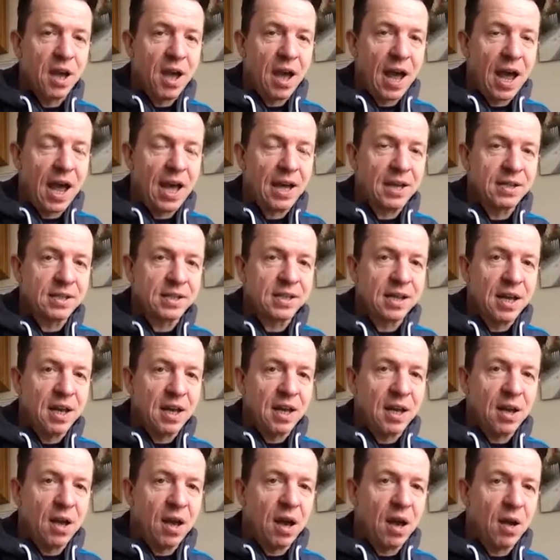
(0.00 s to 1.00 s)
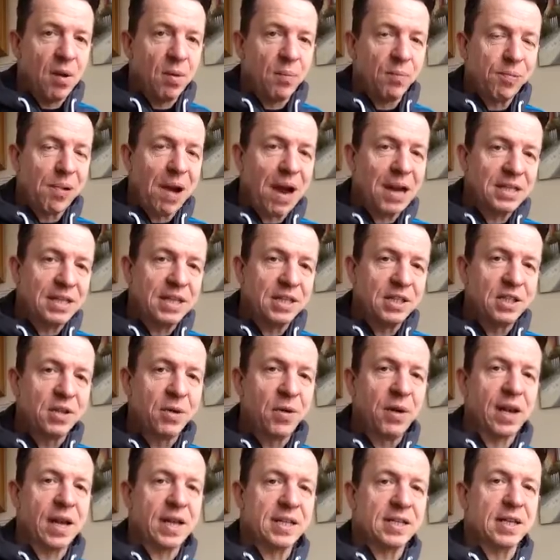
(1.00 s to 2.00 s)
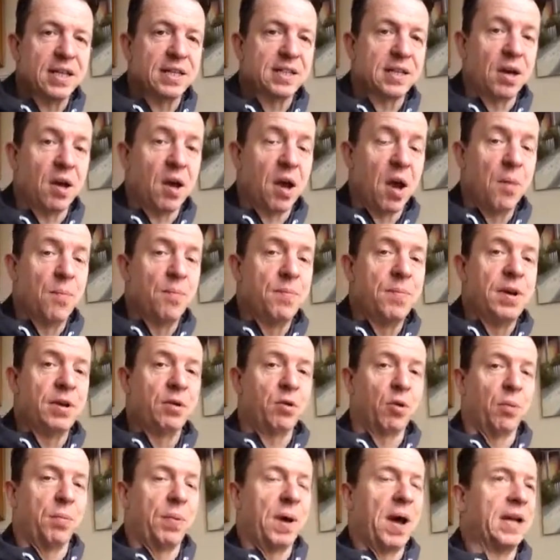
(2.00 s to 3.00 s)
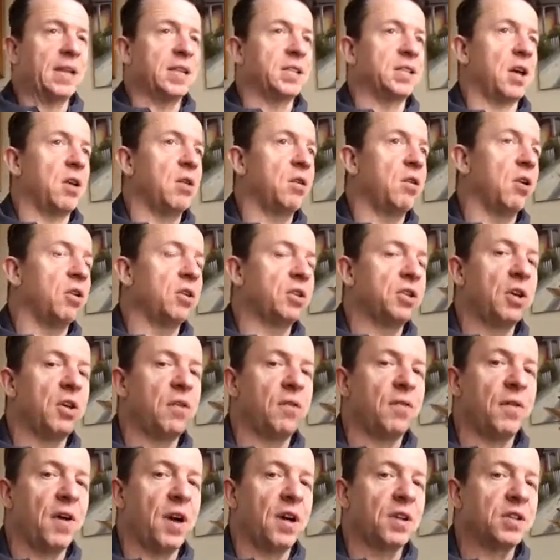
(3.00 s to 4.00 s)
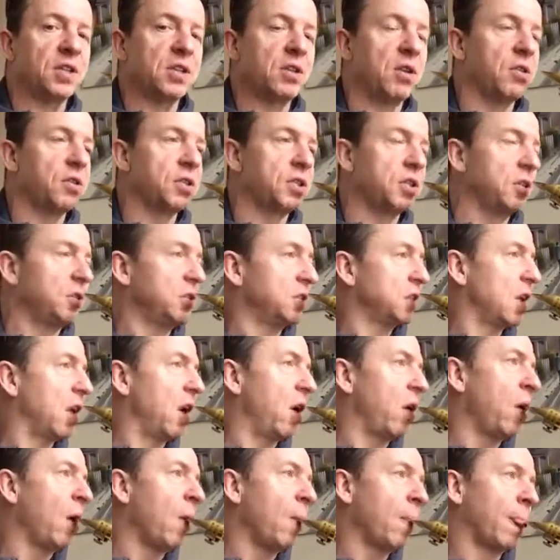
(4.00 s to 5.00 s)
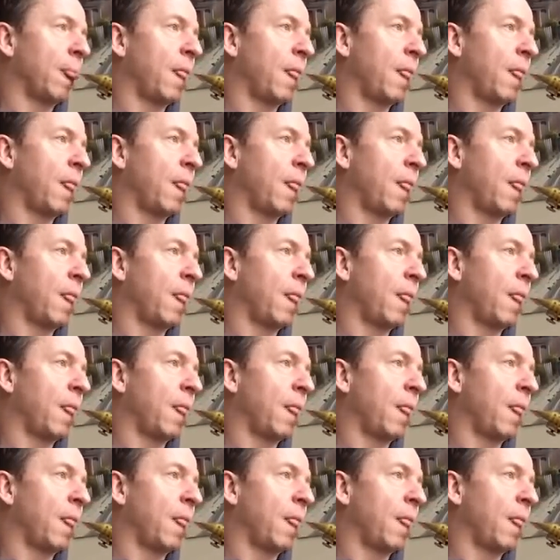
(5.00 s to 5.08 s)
And practice doing it at a middle pace, so not too fast, not too slow.